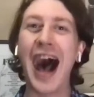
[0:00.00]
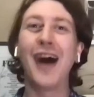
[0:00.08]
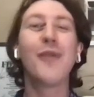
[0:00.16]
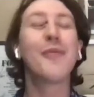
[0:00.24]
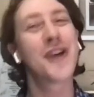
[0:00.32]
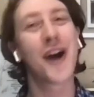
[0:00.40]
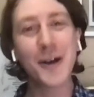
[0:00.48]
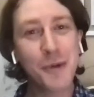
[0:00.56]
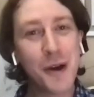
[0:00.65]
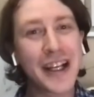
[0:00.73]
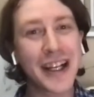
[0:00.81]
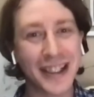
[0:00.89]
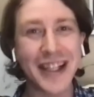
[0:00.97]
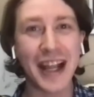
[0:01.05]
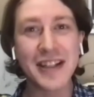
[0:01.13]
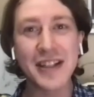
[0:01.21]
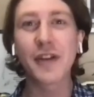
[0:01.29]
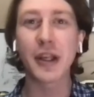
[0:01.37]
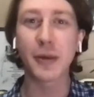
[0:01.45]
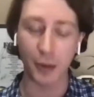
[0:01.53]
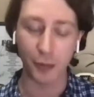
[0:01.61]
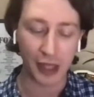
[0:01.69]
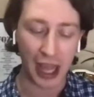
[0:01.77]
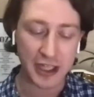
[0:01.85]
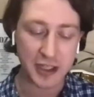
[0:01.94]
We talked pretty extensively when we
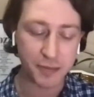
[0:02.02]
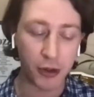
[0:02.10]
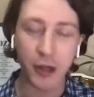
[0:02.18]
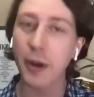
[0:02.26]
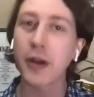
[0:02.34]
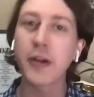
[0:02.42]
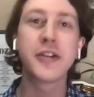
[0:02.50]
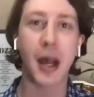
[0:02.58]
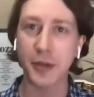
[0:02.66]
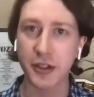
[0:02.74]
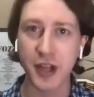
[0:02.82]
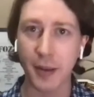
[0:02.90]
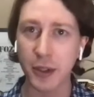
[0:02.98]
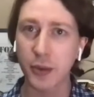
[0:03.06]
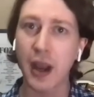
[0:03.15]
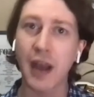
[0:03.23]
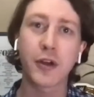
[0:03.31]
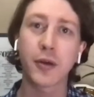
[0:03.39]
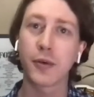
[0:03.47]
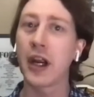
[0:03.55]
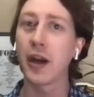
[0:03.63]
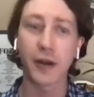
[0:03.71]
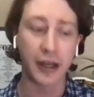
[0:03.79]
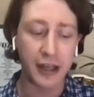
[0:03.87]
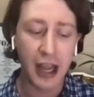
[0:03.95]
last spoke about your WWF career
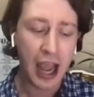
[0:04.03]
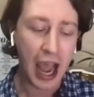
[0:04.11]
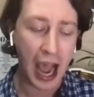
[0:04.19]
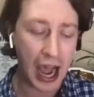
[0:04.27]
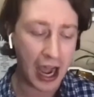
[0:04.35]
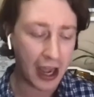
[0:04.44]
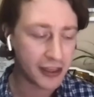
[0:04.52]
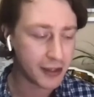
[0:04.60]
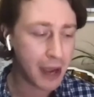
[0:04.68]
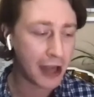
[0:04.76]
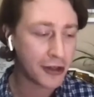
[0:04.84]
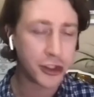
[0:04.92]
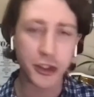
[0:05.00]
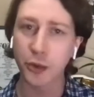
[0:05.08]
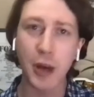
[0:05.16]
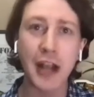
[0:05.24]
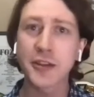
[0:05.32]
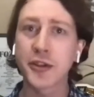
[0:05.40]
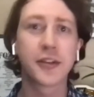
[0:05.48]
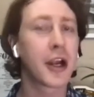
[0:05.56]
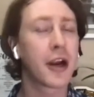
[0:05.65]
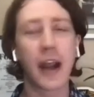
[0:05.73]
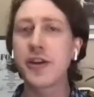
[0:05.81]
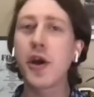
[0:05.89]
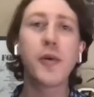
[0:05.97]
and the matches you wrestled there. I
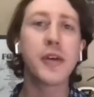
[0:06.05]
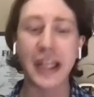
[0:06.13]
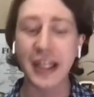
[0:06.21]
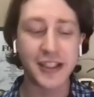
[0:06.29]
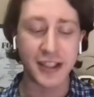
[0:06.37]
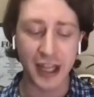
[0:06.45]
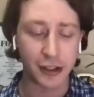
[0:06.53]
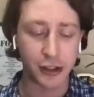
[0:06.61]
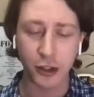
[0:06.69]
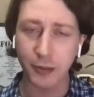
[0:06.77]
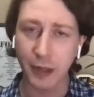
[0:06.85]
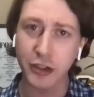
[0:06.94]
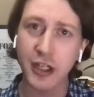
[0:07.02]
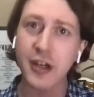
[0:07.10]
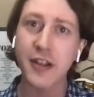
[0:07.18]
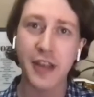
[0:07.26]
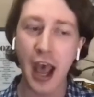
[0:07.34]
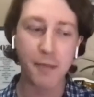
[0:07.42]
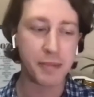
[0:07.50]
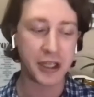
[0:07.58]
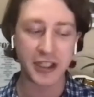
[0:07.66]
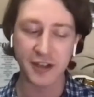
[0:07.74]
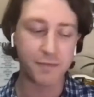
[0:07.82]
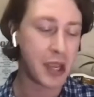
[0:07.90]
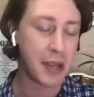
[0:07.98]
don't need to dig too much into that because
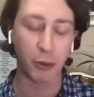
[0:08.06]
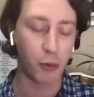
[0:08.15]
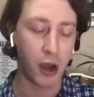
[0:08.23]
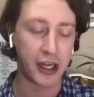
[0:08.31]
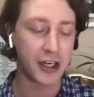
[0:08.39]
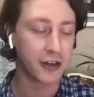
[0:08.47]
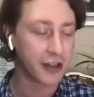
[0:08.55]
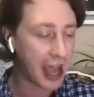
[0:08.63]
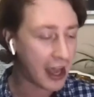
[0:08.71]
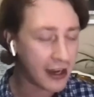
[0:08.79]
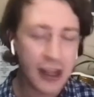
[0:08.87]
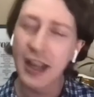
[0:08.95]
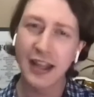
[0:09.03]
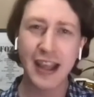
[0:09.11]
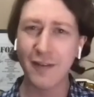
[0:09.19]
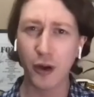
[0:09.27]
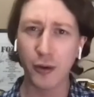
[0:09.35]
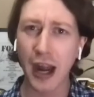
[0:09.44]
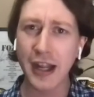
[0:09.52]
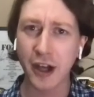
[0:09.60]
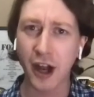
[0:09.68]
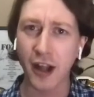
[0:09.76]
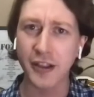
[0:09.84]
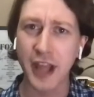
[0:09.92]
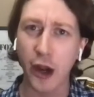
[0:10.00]
if people want to hear that, they've already
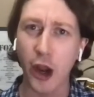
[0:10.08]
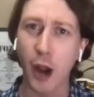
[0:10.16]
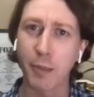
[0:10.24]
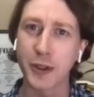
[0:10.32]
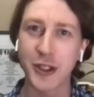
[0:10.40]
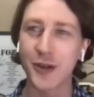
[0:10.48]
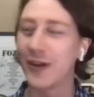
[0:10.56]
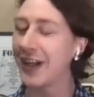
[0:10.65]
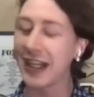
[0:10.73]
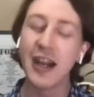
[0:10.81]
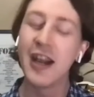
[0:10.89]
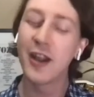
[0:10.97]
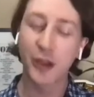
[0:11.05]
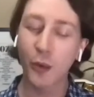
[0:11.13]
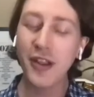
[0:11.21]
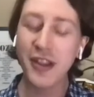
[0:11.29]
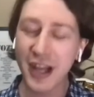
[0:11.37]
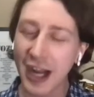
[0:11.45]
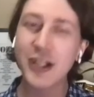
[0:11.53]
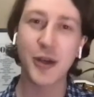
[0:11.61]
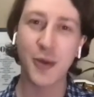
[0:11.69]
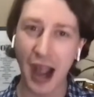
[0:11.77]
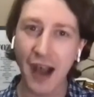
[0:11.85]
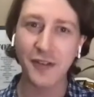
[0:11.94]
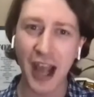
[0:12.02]
got that opportunity. The one that I do
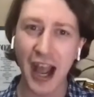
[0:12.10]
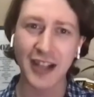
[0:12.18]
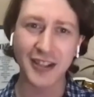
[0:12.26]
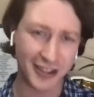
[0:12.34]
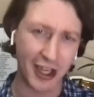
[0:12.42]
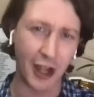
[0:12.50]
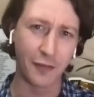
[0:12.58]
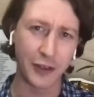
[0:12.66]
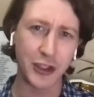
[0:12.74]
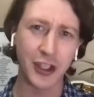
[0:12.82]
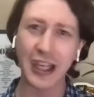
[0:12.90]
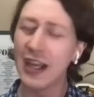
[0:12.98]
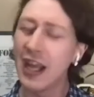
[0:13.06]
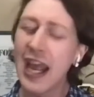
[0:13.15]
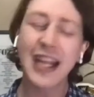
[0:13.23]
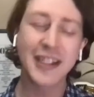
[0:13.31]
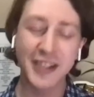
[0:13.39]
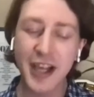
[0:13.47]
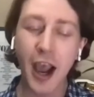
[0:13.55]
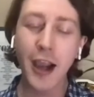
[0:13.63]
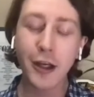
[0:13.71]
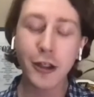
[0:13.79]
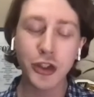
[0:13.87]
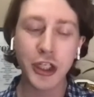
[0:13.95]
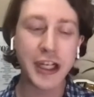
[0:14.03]
have to ask selfishly is the Iron
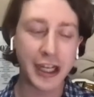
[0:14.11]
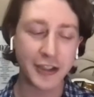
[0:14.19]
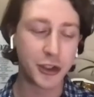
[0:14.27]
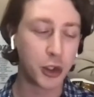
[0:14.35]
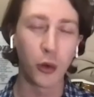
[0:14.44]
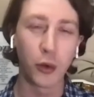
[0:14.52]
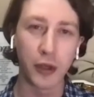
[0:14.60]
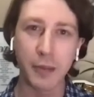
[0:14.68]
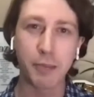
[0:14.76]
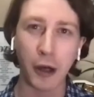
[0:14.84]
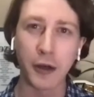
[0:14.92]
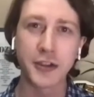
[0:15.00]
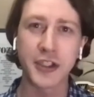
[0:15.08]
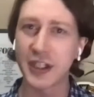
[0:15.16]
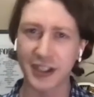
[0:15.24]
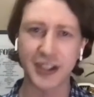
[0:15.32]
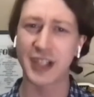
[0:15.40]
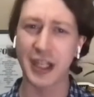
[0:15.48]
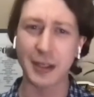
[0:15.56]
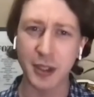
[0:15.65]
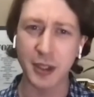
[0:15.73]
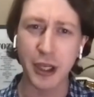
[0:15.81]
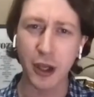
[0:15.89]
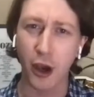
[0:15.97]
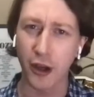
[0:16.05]
Sheik as cool in person as he seems to
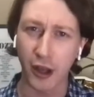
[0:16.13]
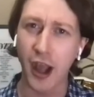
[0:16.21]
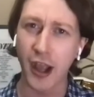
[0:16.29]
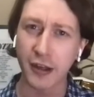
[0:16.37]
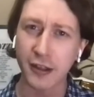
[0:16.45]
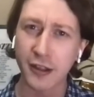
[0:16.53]
be online?